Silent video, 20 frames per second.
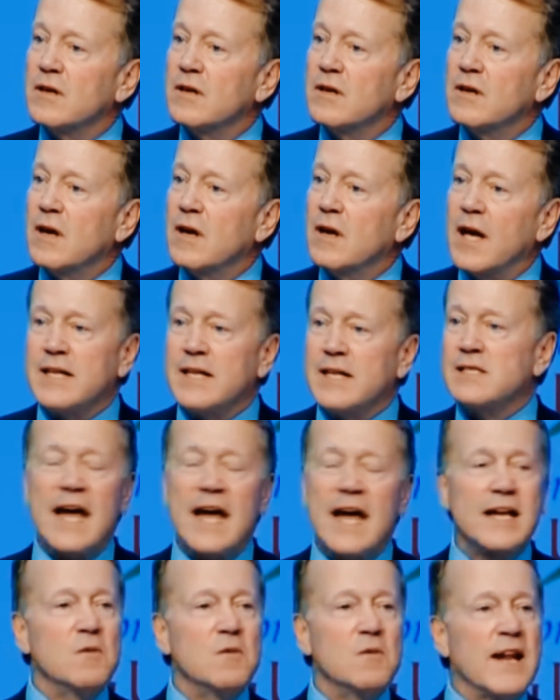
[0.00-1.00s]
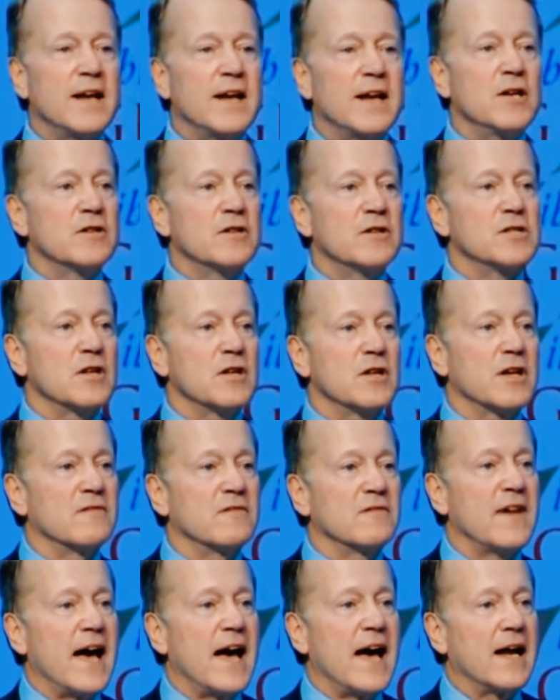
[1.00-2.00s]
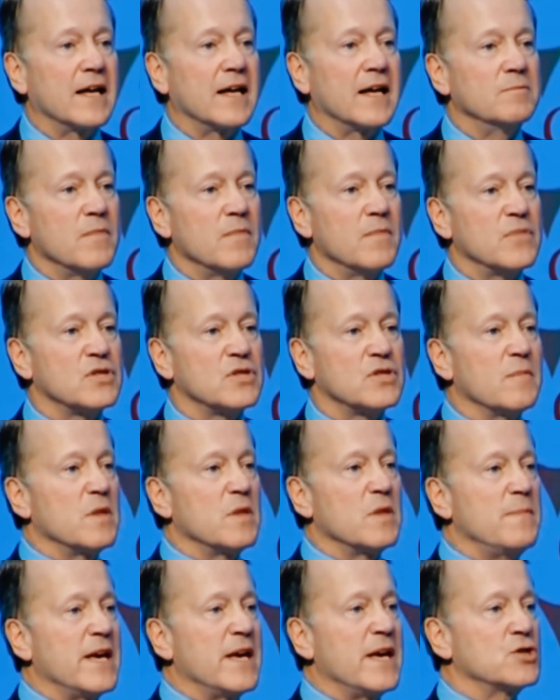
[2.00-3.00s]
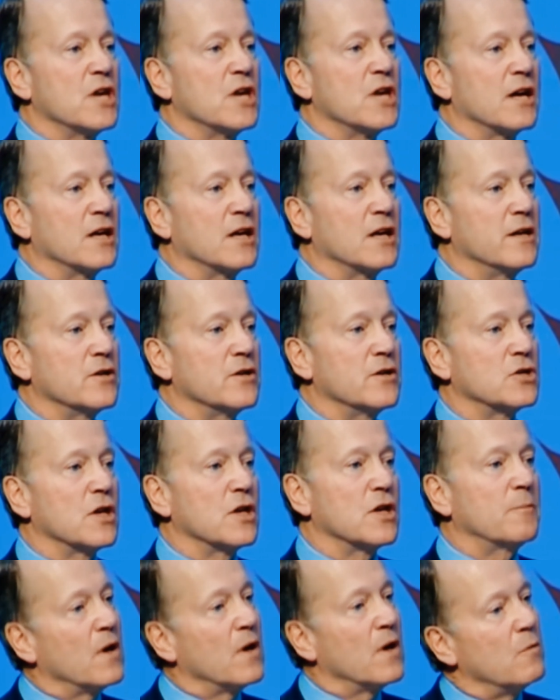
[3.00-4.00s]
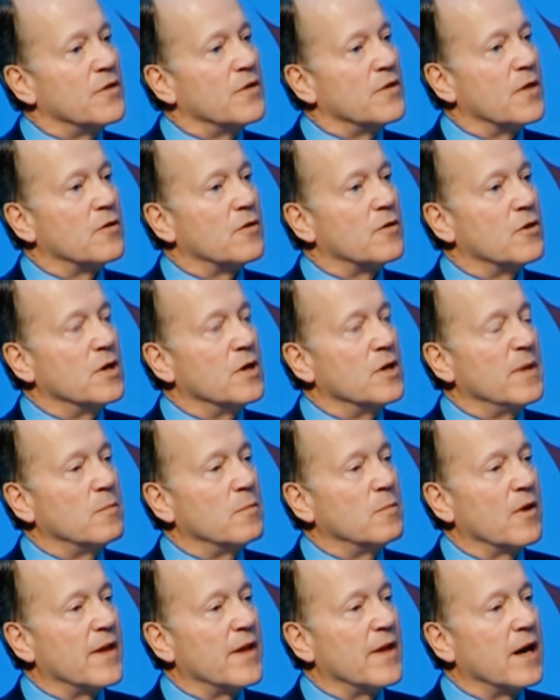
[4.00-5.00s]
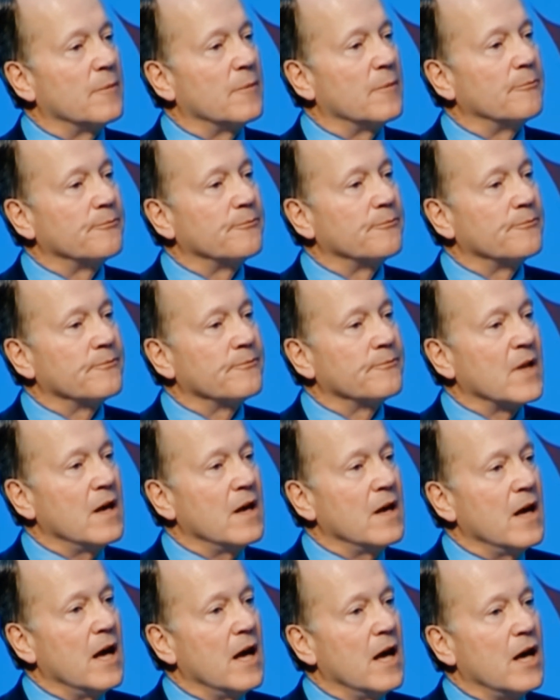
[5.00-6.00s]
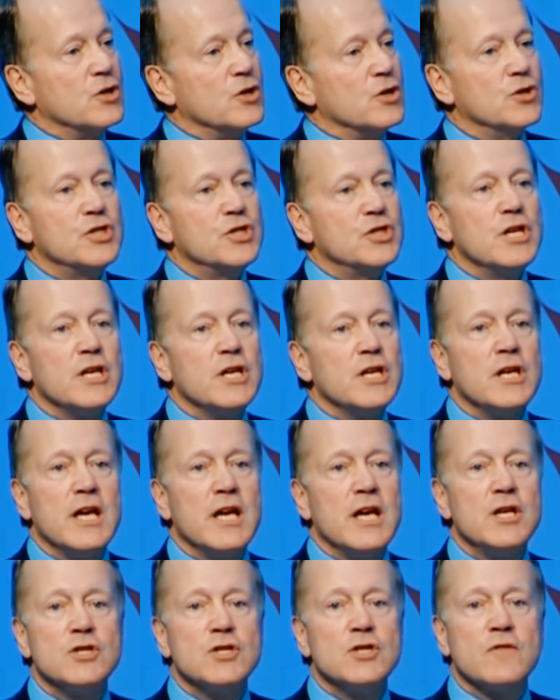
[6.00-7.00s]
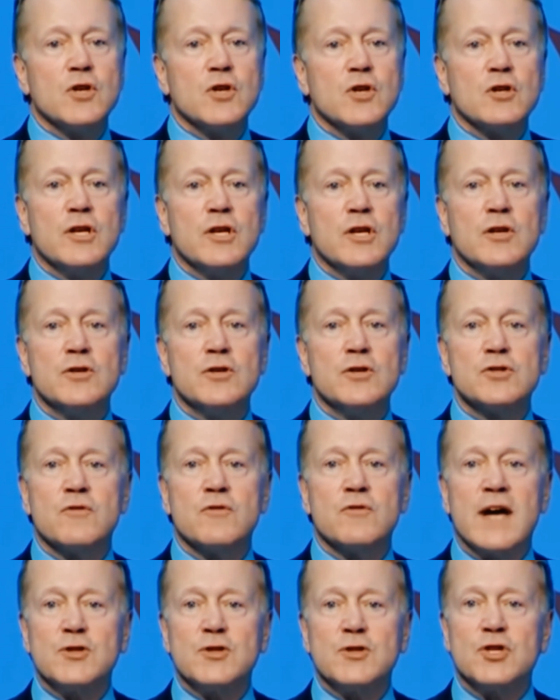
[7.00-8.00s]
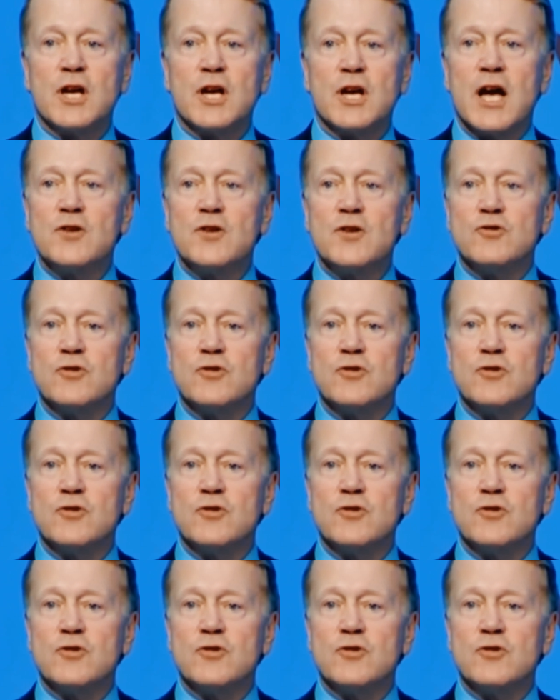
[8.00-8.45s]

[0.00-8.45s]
exactly what I'd hear in Silicon Valley, some of the best young leadership with the 30 people there. You see each of your leaders throughout your country